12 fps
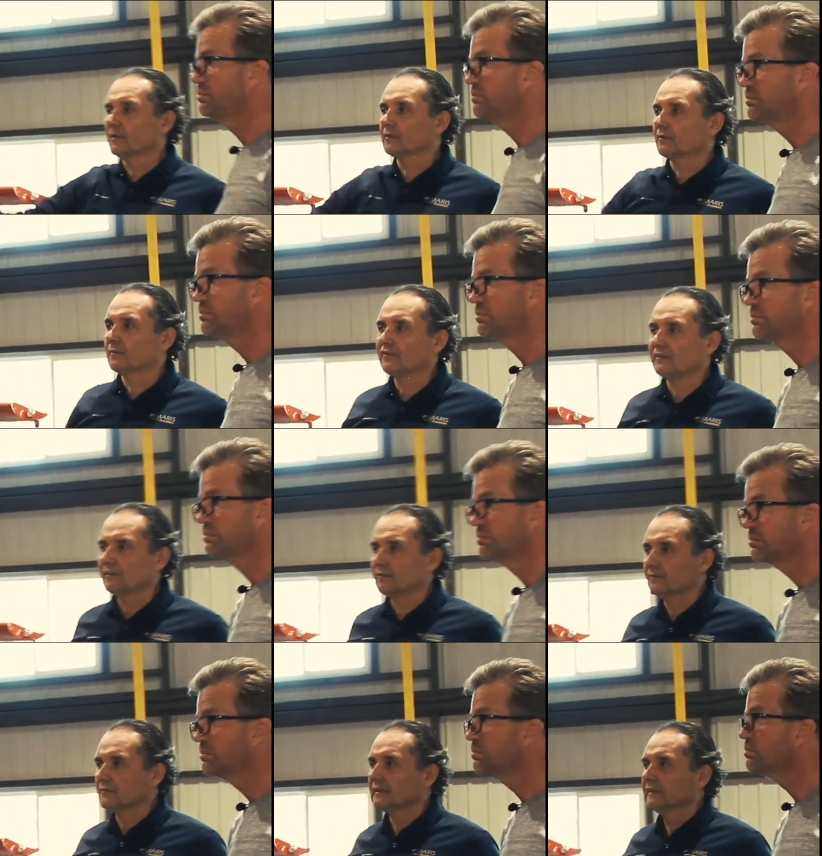Speaker 1: regular
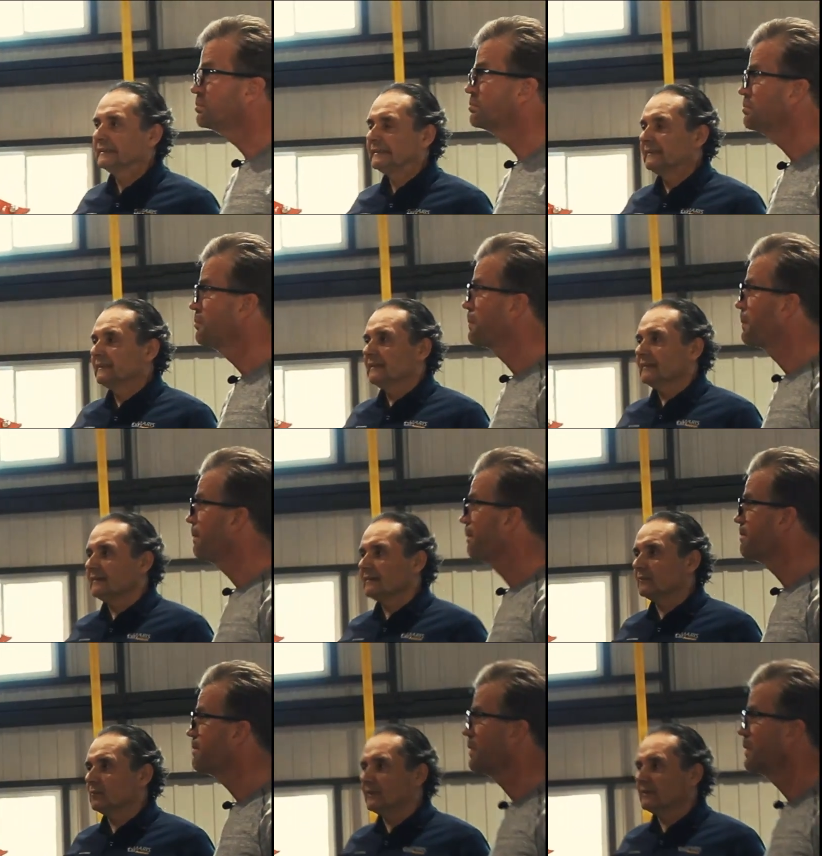standard.
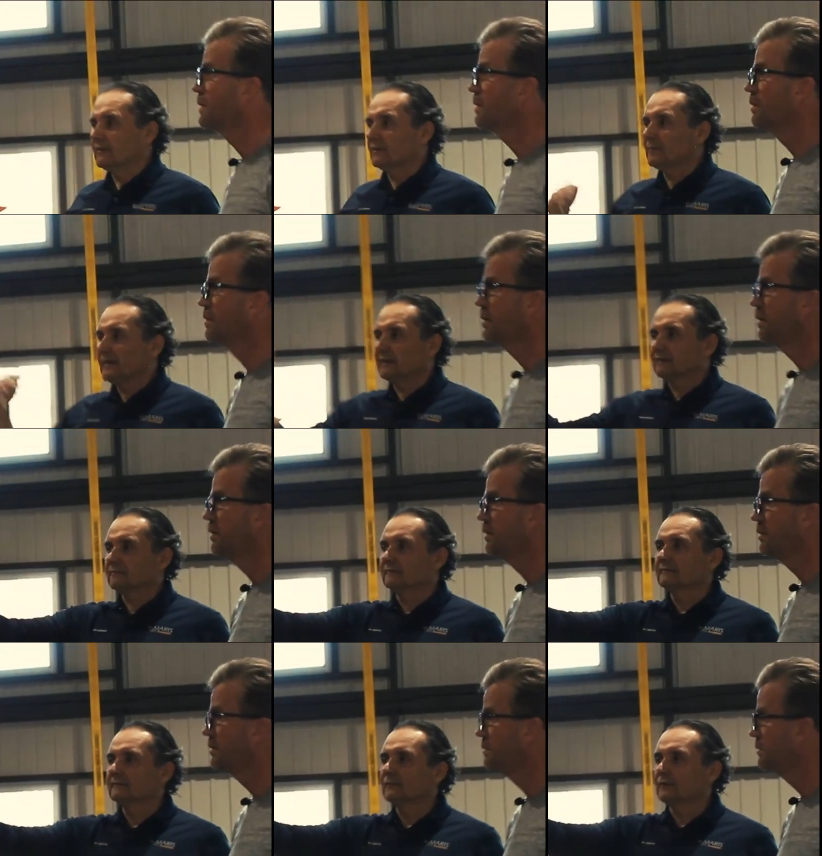Uh, we are about
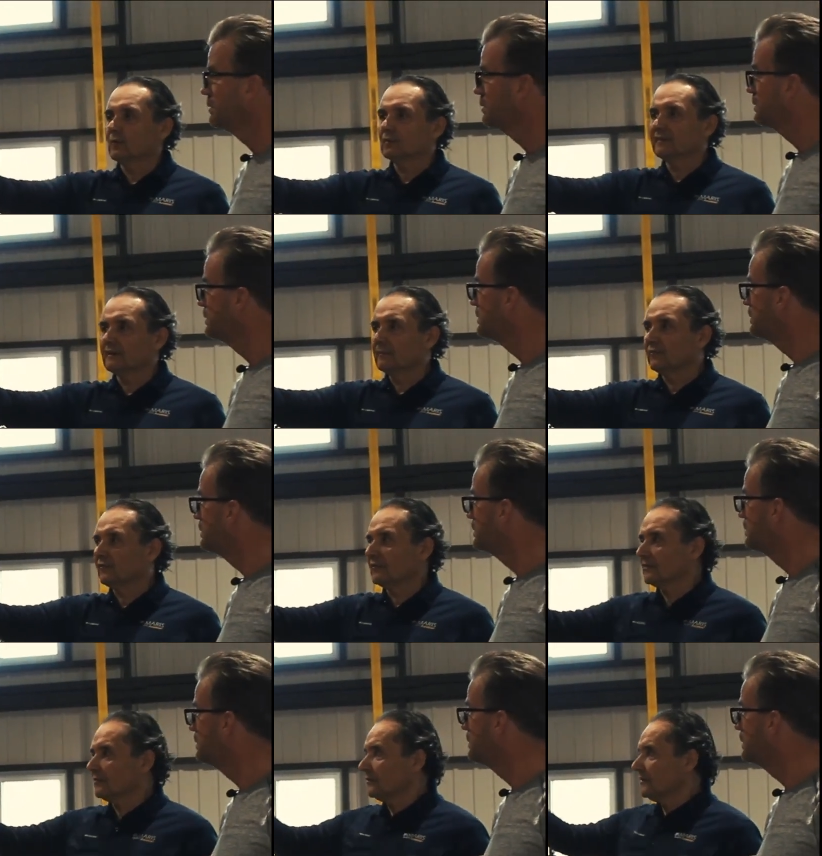four times
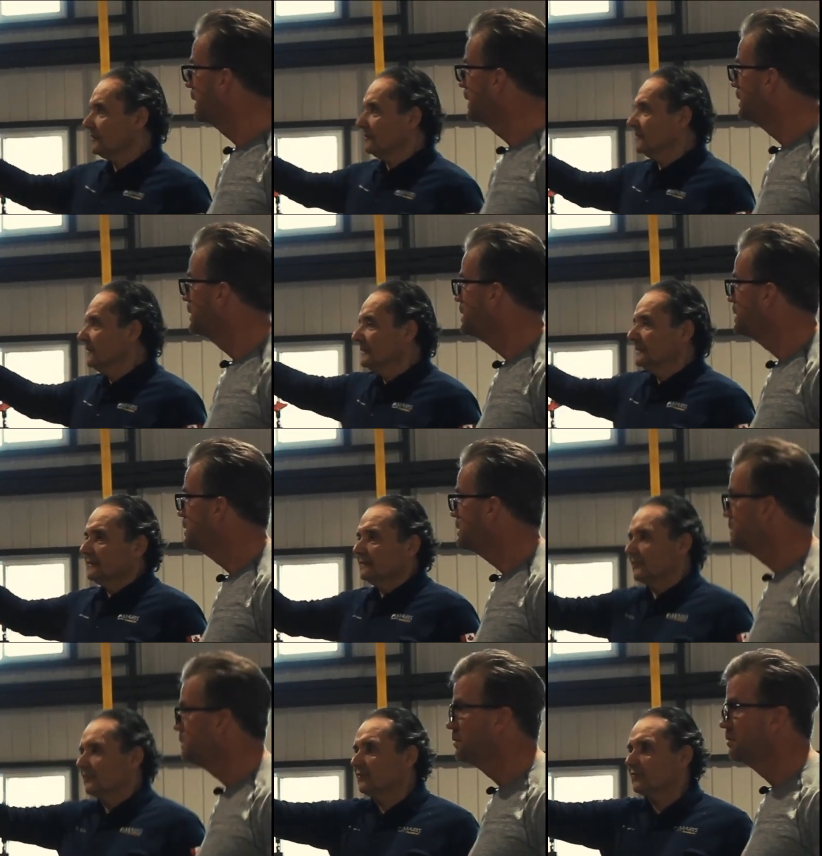thicker here.
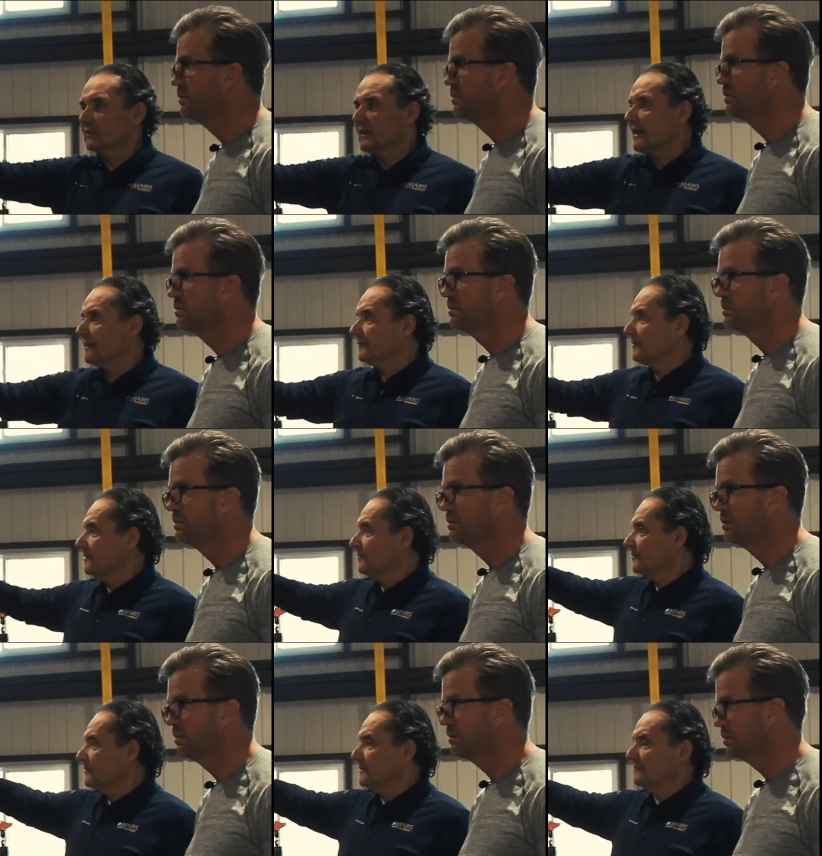Let's say three and a half
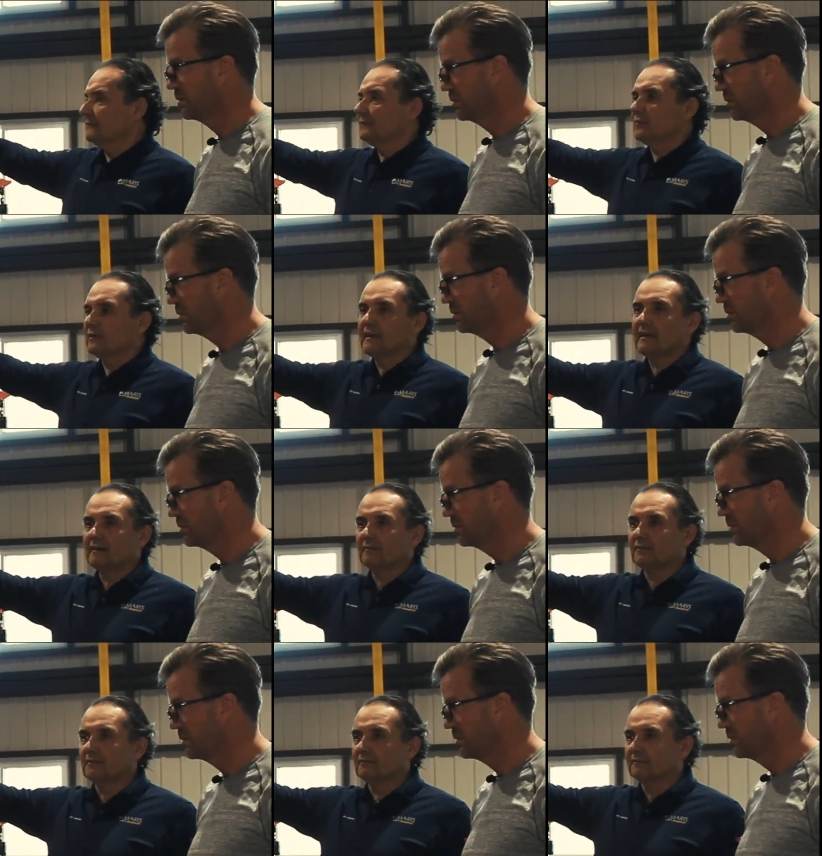here and four and a
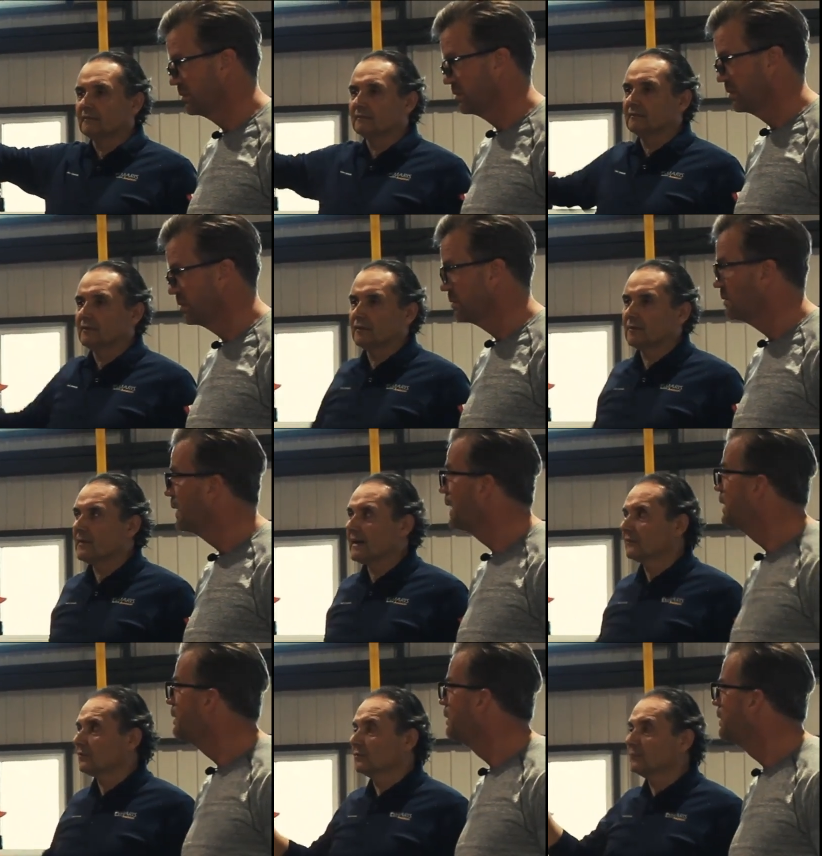half uh, on the
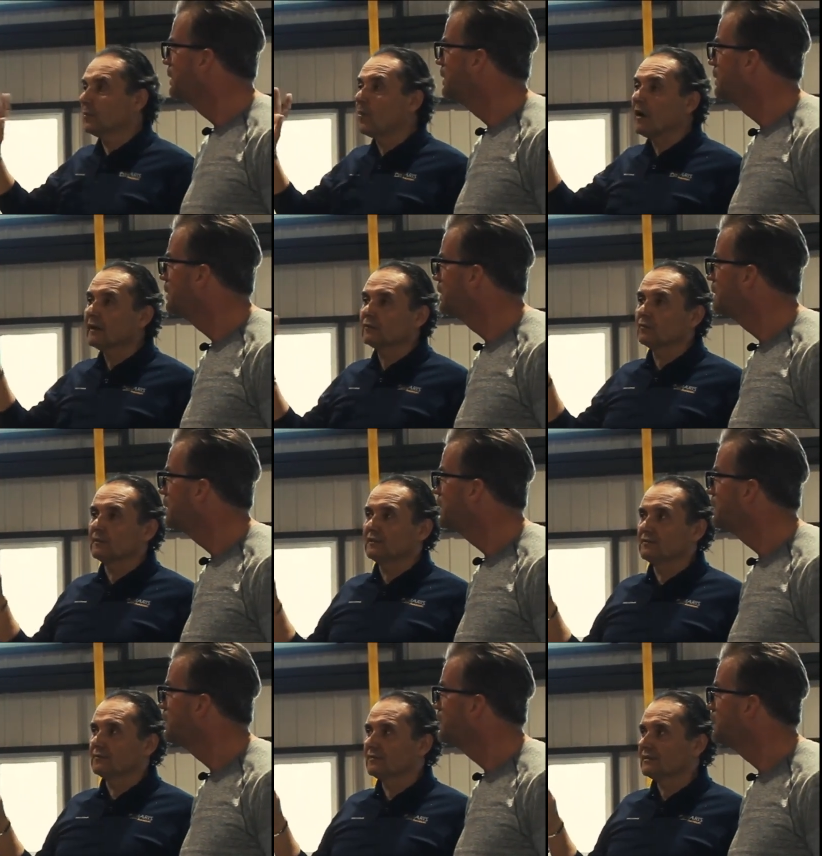back. So why do
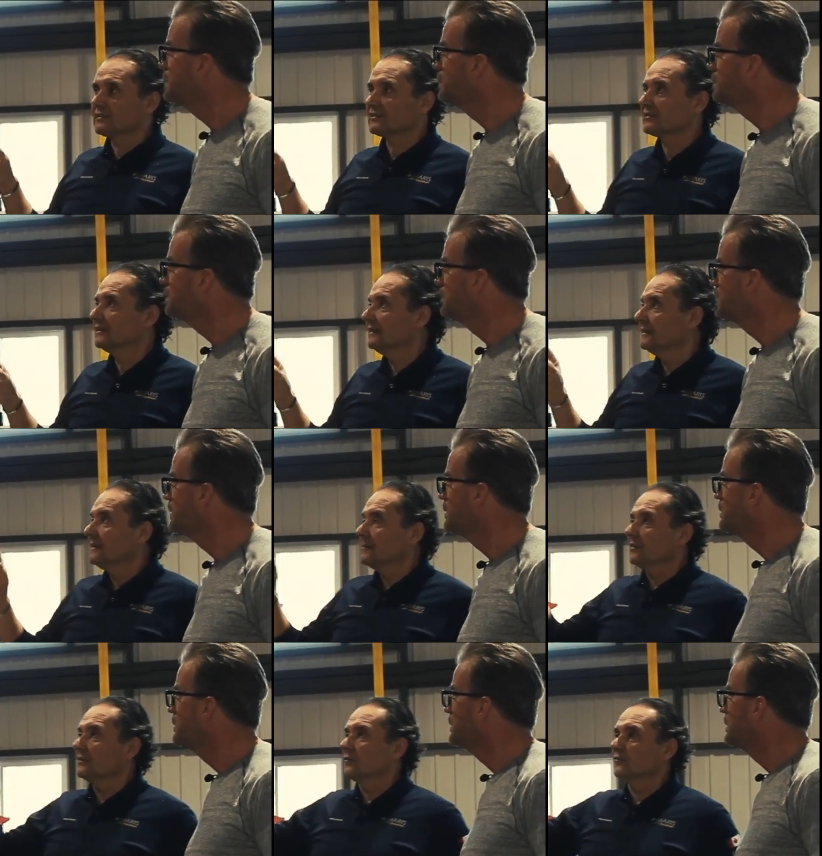we do this?
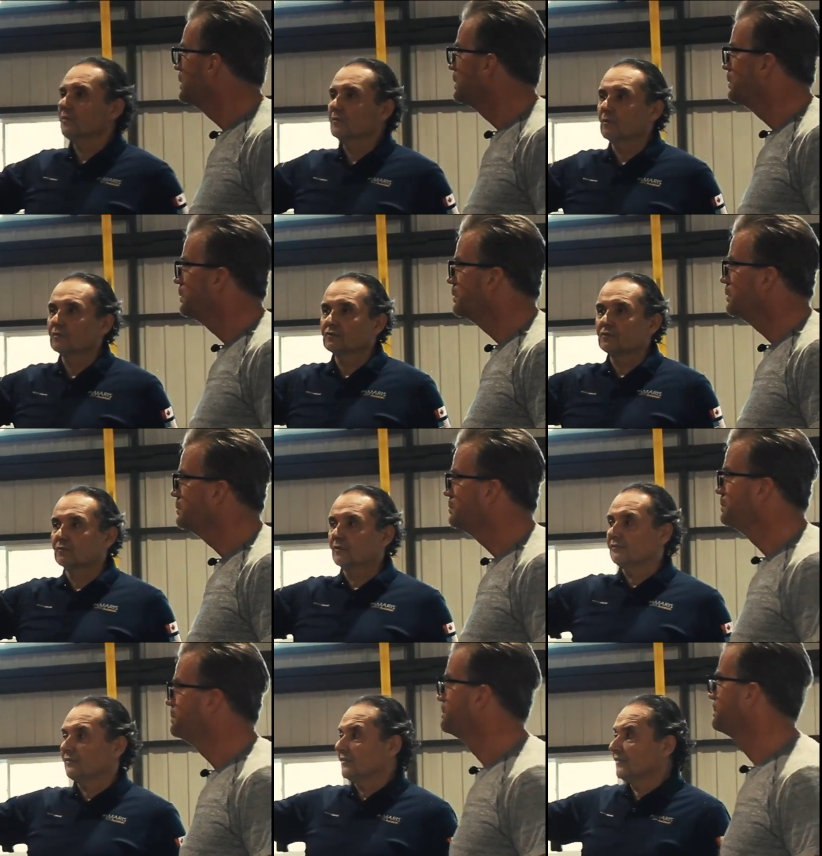because we want to,
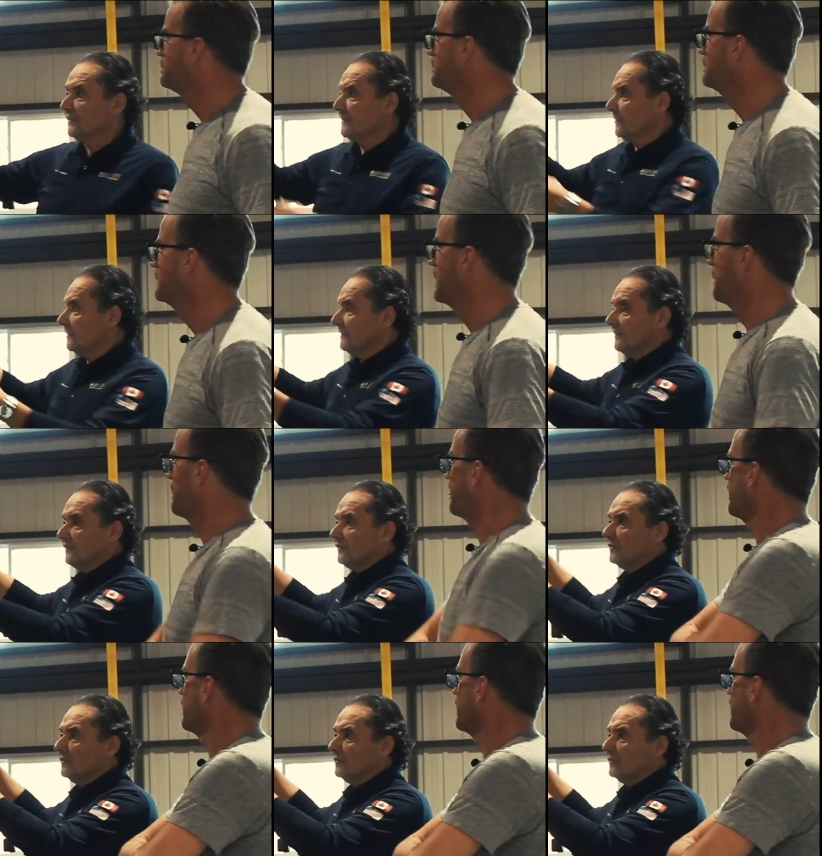this is an area there's a